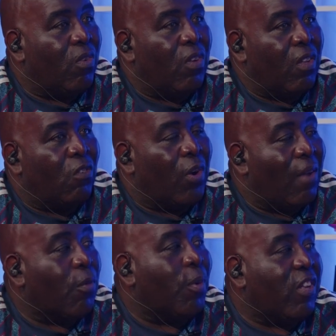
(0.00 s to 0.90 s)
is on
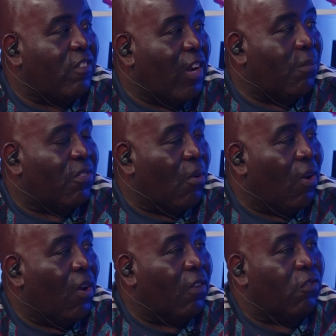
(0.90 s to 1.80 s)
everybody's lips here
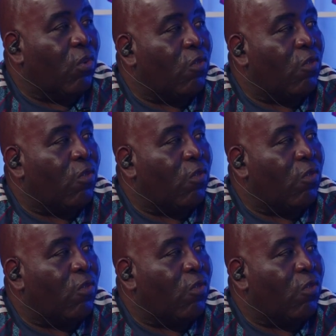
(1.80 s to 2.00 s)
at Arsenal.